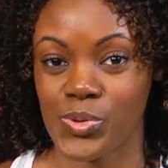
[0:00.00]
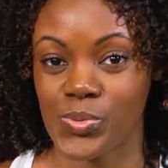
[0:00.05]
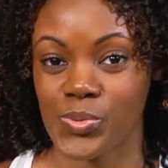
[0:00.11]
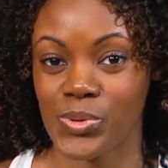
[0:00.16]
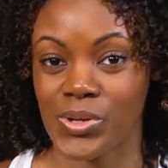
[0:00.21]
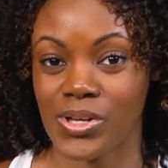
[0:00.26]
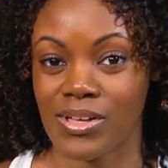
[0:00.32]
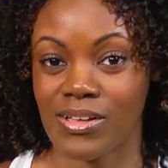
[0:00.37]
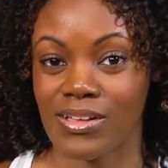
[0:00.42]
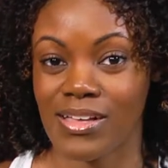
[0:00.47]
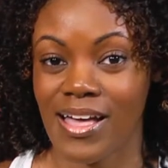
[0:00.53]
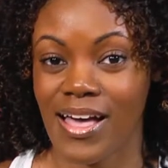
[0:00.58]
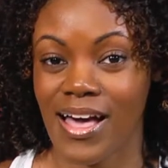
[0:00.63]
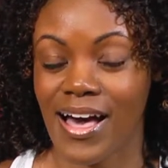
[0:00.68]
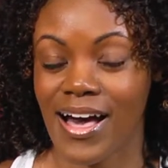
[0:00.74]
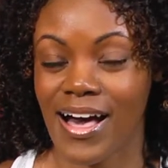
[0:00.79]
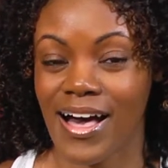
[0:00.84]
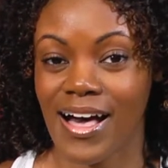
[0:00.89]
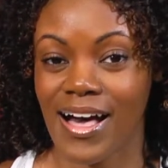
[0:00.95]
you will
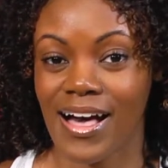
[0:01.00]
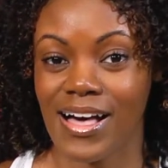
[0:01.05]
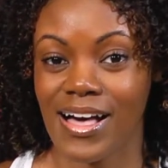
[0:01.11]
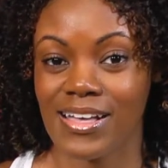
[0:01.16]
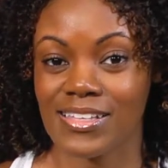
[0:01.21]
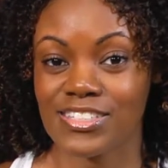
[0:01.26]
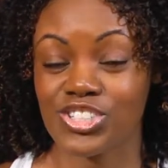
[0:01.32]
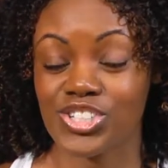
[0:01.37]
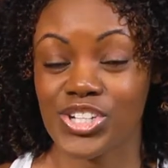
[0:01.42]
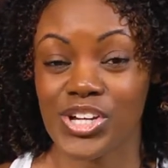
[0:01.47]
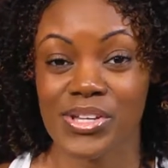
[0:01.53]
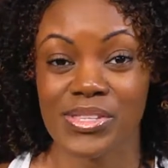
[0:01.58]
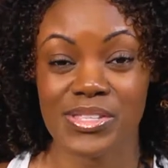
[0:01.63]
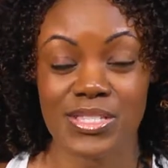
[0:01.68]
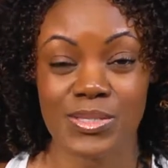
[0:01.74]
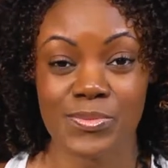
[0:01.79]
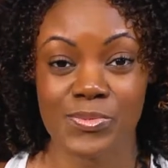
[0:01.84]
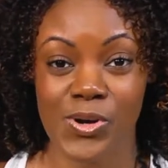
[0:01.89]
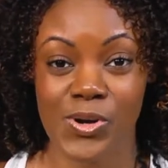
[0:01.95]
share
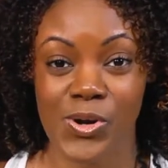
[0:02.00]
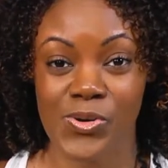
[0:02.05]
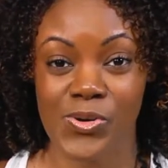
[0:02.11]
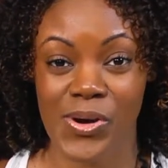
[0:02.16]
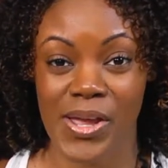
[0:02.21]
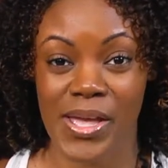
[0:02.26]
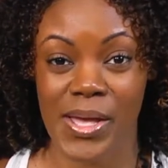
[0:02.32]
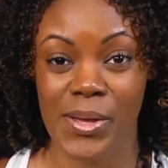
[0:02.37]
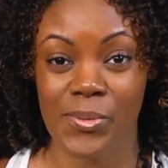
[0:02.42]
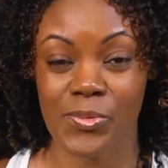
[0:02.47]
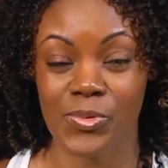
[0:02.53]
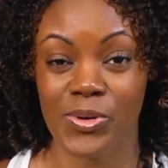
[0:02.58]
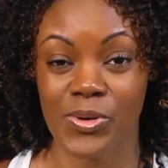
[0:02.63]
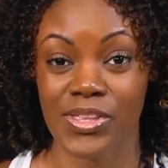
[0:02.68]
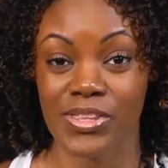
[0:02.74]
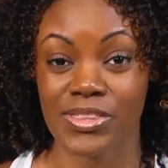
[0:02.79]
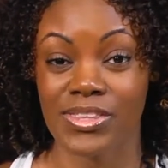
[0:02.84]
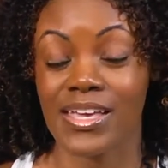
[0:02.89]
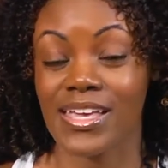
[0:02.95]
this program
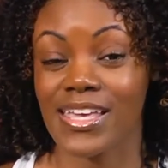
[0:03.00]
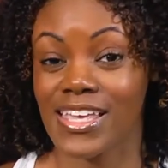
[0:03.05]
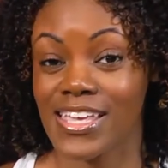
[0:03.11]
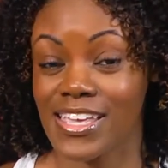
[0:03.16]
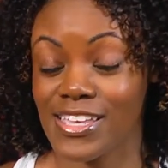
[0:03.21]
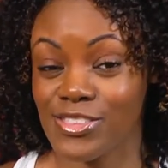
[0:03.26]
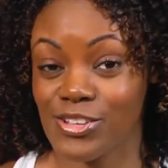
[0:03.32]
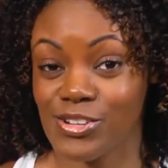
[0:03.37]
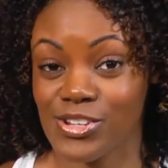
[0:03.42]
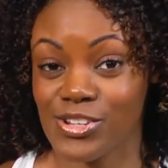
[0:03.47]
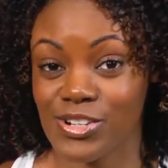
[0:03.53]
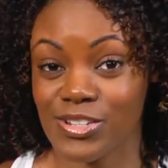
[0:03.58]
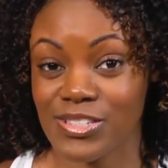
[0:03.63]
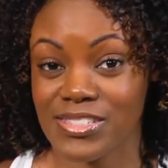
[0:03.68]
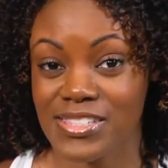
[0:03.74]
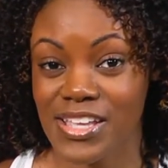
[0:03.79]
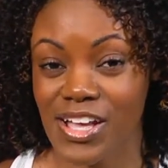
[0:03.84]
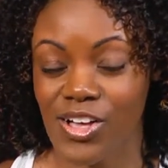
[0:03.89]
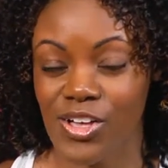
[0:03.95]
with either
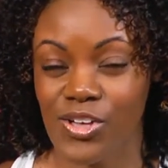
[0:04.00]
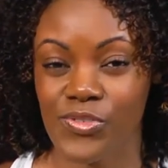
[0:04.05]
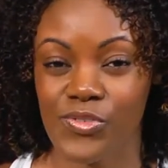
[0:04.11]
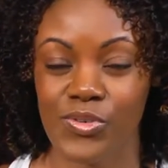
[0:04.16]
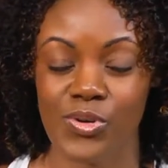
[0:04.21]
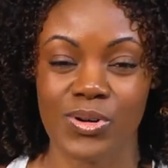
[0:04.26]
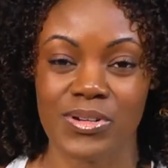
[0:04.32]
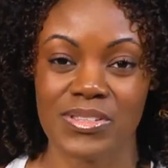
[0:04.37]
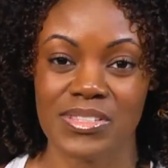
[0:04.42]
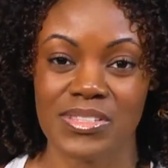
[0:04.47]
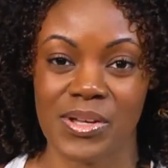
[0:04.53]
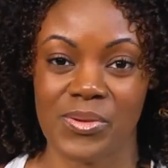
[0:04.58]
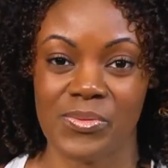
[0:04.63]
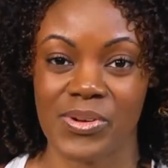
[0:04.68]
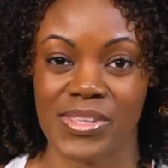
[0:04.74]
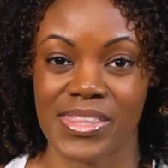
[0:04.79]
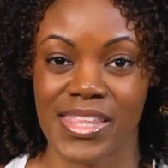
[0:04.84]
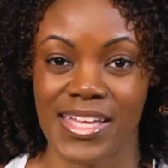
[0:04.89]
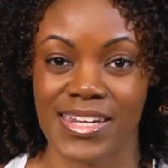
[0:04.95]
yourself or
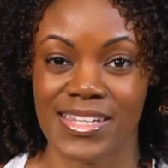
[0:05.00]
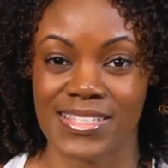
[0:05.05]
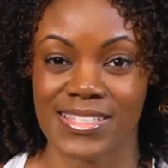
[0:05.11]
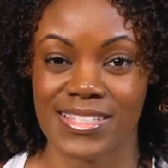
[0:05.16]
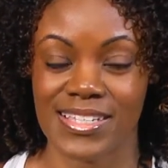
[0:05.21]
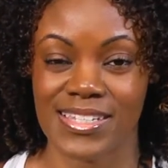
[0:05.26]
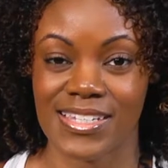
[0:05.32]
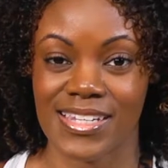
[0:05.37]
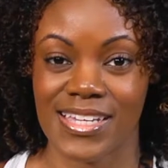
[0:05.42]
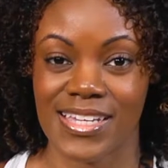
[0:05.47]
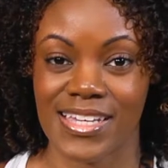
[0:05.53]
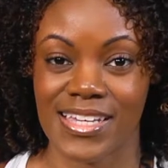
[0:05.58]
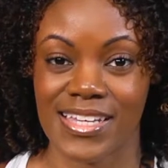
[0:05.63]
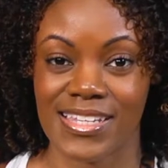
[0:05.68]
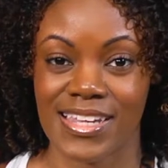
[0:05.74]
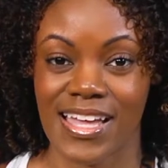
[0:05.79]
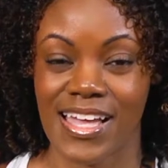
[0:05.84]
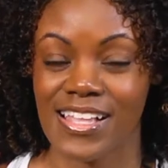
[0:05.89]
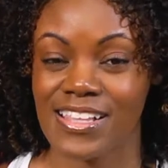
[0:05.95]
someone that is in
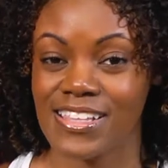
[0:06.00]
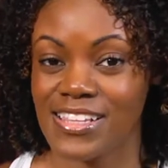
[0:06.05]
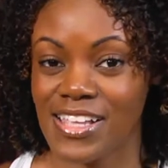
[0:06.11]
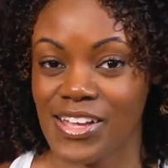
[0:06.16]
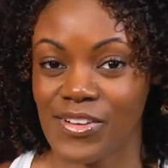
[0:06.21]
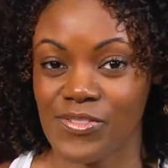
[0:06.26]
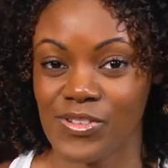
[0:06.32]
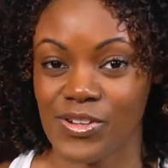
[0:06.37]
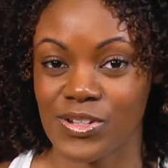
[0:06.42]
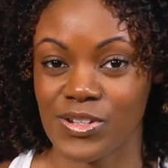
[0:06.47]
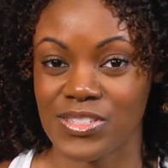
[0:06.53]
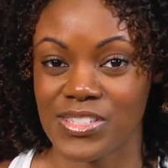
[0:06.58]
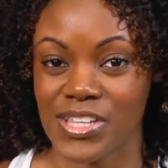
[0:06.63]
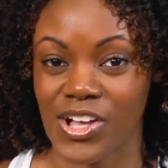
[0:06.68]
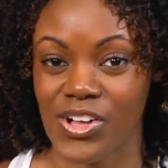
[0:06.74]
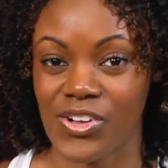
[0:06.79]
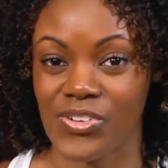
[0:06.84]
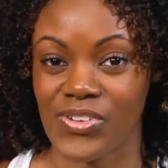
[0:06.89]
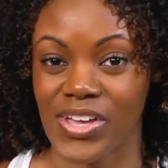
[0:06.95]
need. Love
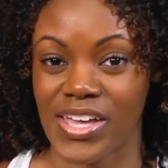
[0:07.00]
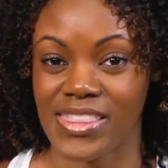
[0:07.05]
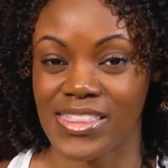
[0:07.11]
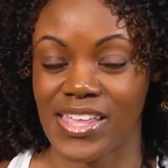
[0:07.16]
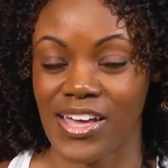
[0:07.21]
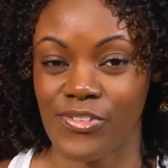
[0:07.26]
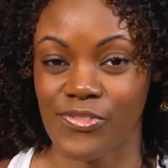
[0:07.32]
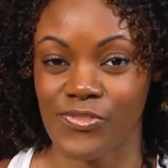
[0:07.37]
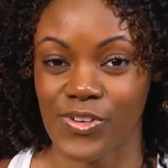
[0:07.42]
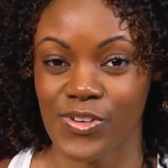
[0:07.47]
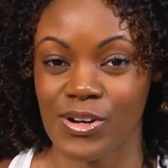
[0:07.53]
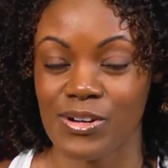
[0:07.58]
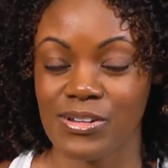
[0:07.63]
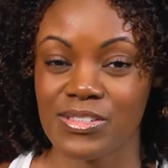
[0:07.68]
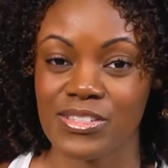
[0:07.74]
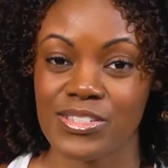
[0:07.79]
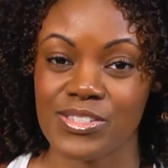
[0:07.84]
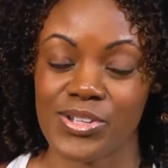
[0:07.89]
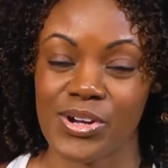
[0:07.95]
yourself, and that
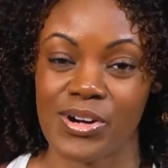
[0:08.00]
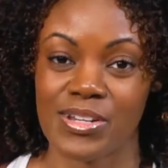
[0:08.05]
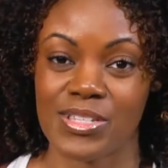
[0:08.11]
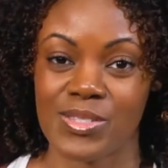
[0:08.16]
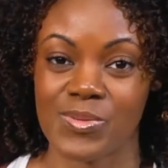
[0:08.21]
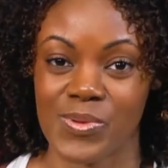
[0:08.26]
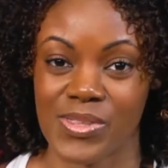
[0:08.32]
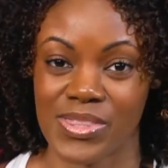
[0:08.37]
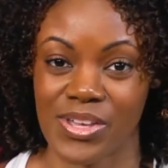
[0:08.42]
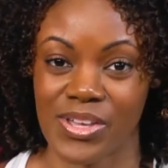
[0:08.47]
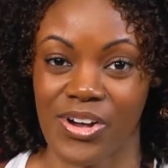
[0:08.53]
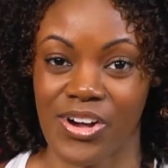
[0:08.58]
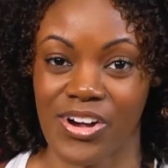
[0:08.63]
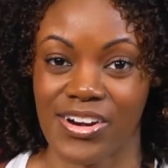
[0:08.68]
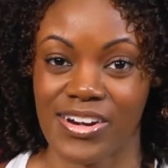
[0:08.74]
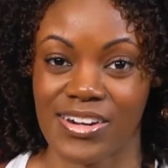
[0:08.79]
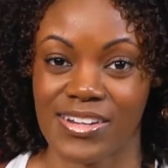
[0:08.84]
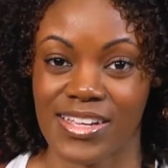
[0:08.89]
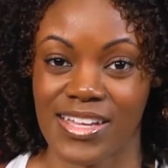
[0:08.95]
first starts with the
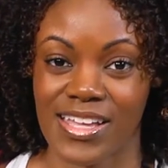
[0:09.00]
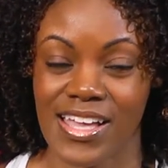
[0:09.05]
heart.